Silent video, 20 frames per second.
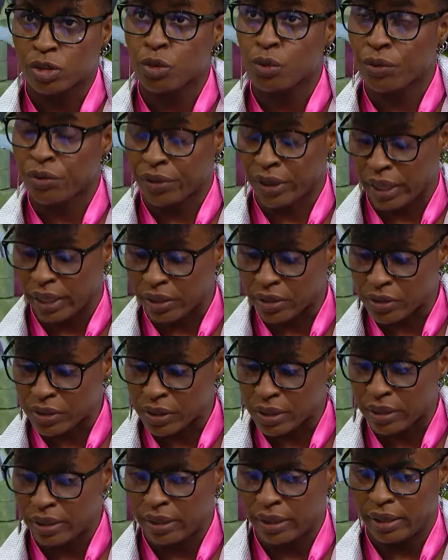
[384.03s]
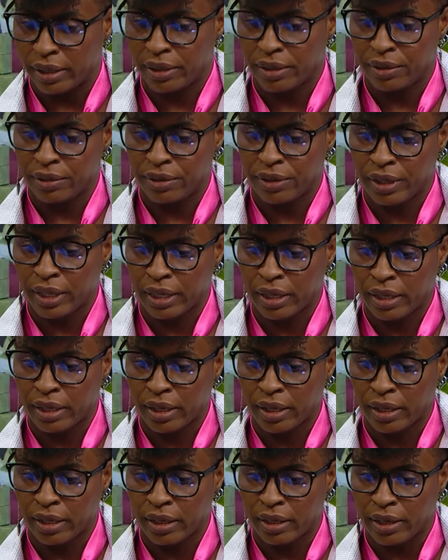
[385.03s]
Two things
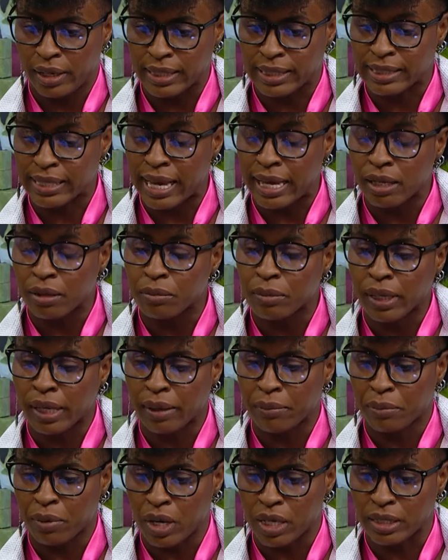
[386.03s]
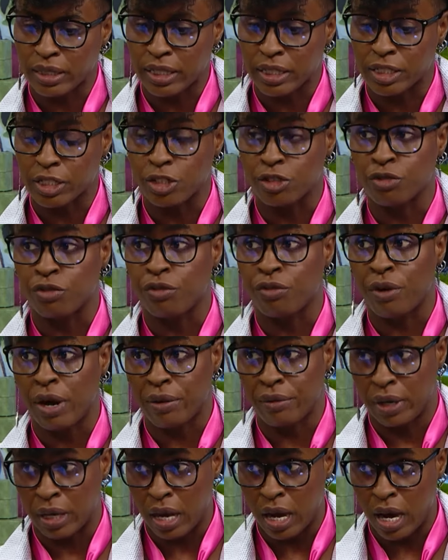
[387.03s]
the asylum claim process is
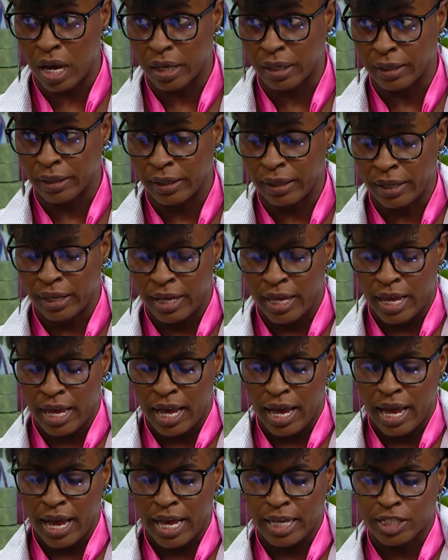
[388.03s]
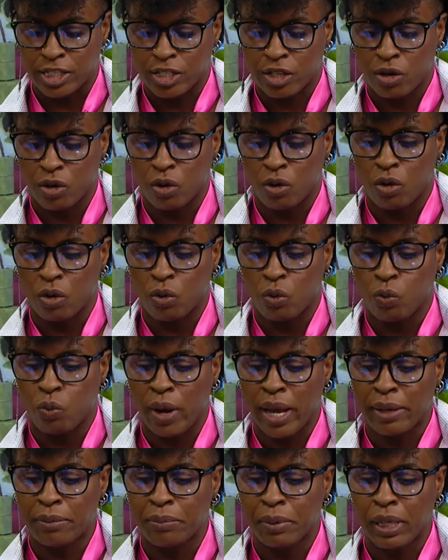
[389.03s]
very long. And so
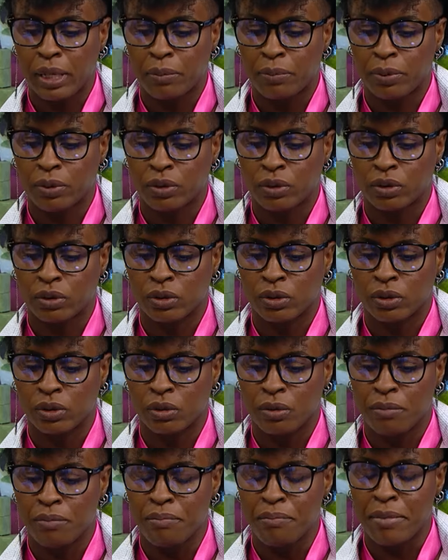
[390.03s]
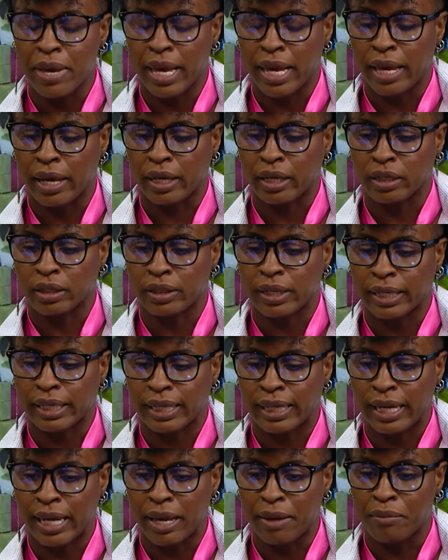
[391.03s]
when people make a
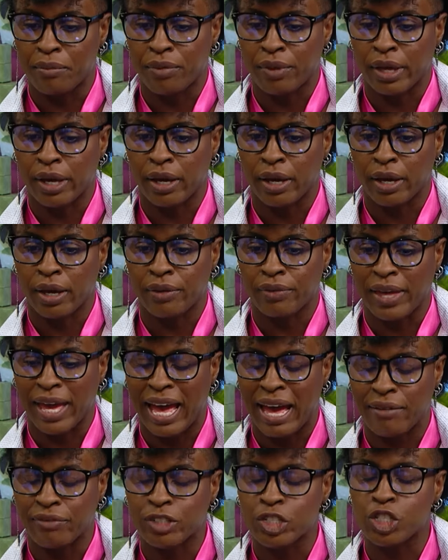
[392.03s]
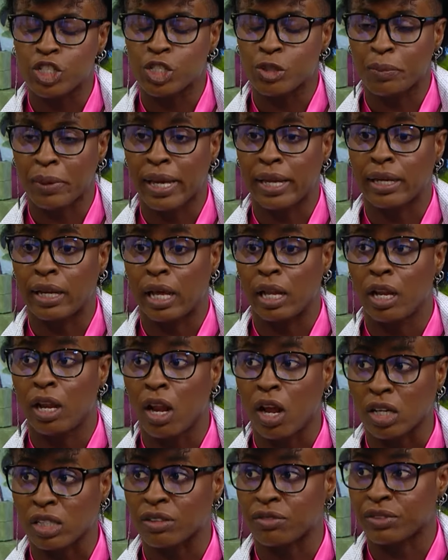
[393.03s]
claim, they, they have to spend a
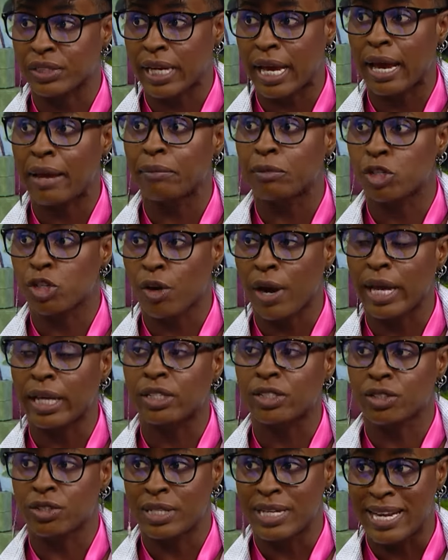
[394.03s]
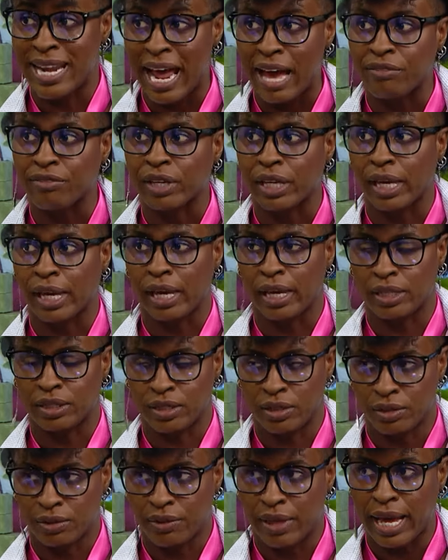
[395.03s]
lot of time trying to navigate
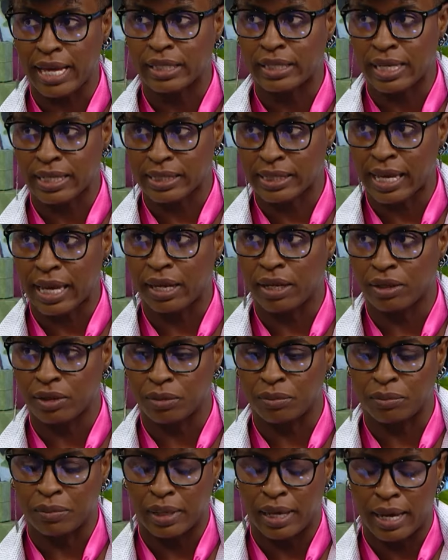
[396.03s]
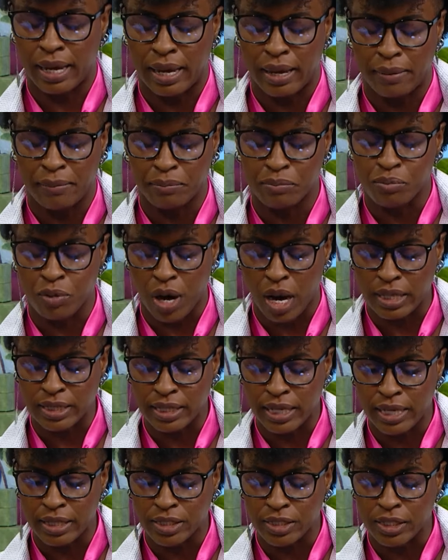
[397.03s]
that asylum uh,
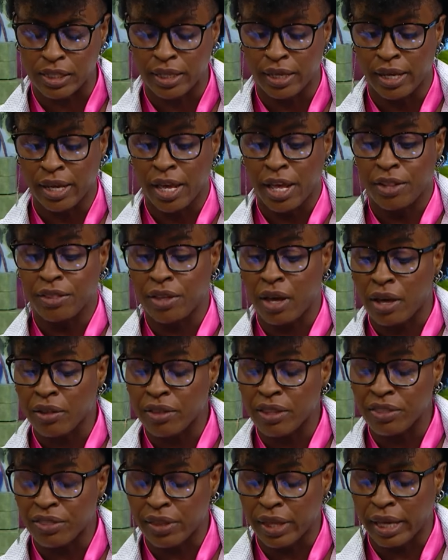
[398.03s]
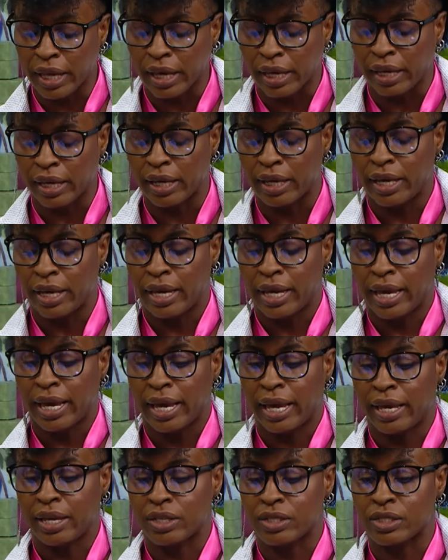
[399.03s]
process. The other thing
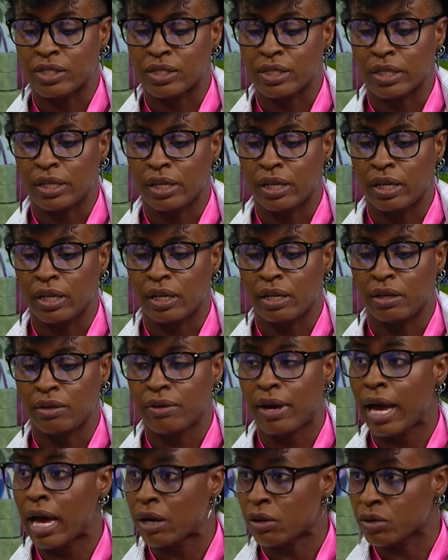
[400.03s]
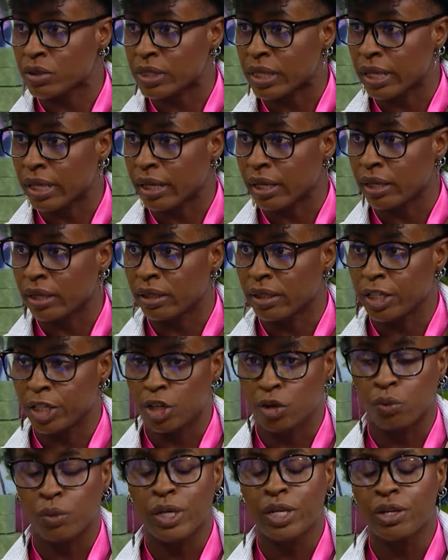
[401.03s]
is uh, housing. You
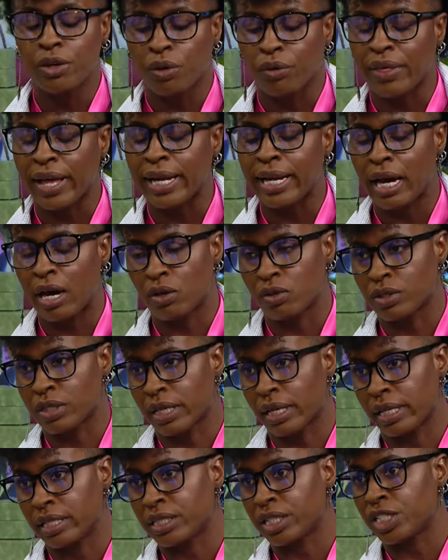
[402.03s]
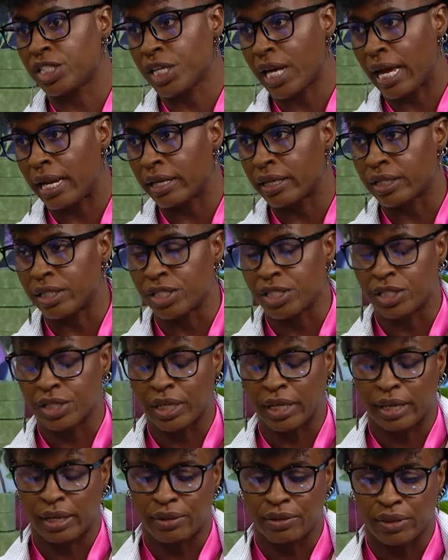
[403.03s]
know, we know that housing is a challenge
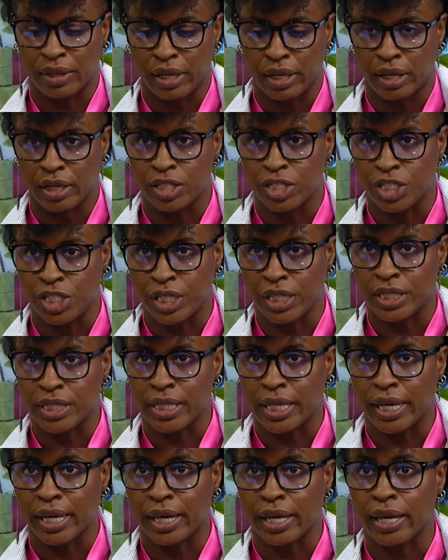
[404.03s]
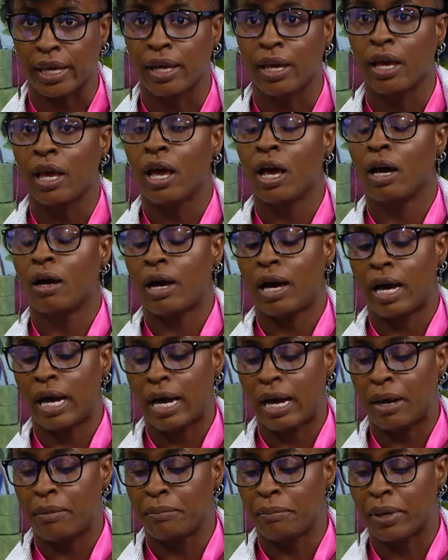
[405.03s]
in the GTA,
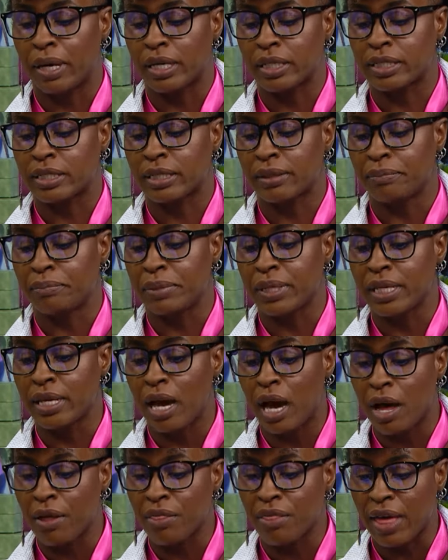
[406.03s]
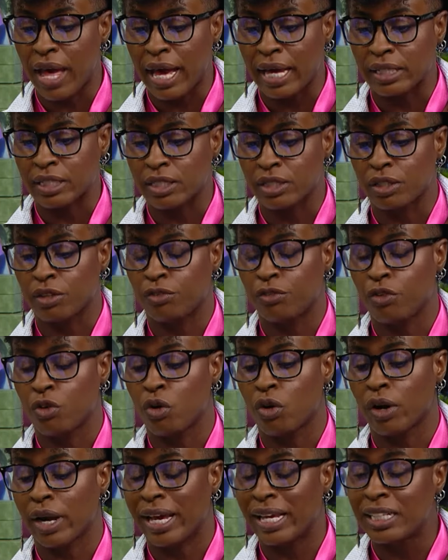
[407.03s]
uh, but beyond that,
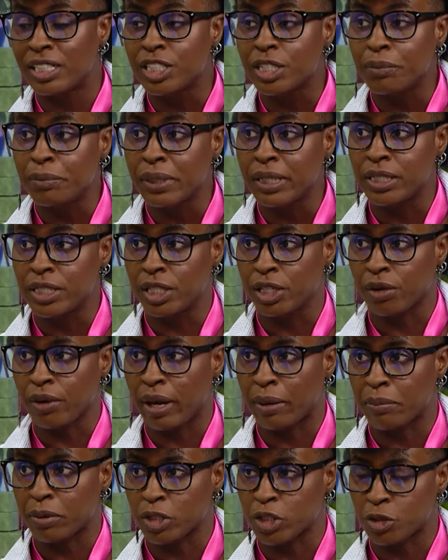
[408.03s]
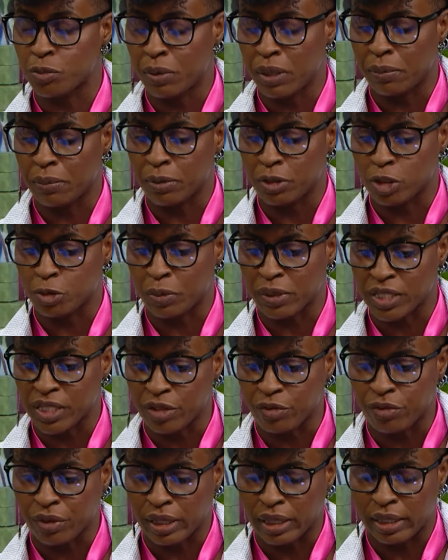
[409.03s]
for LGBTQI plus people
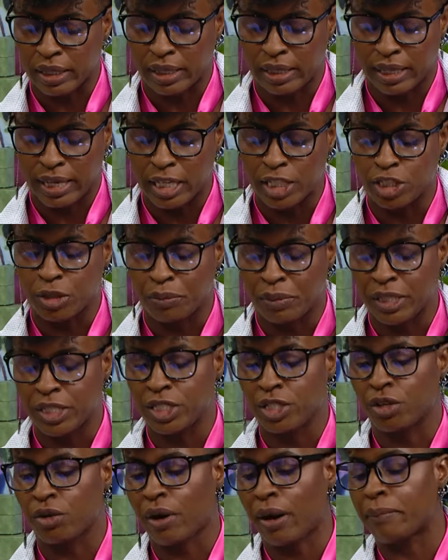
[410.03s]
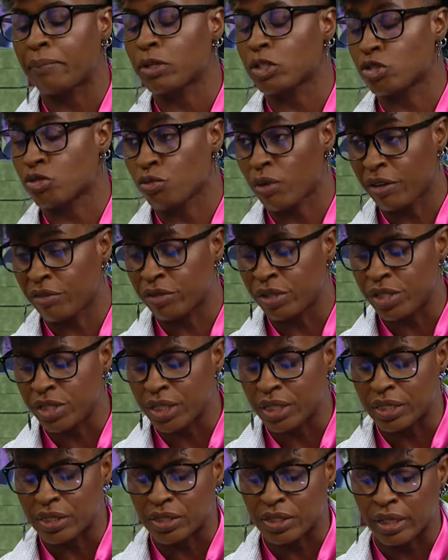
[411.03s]
specifically and LGBTQI plus
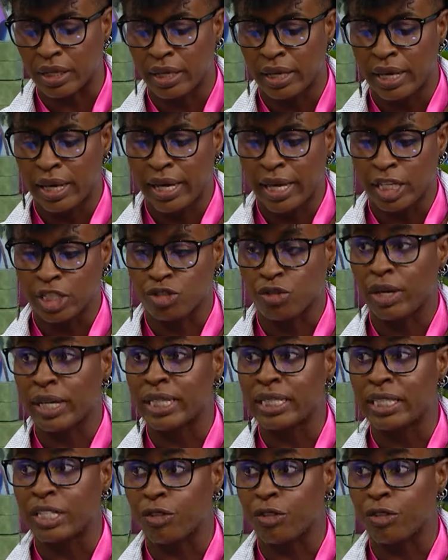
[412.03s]
refugees, it's really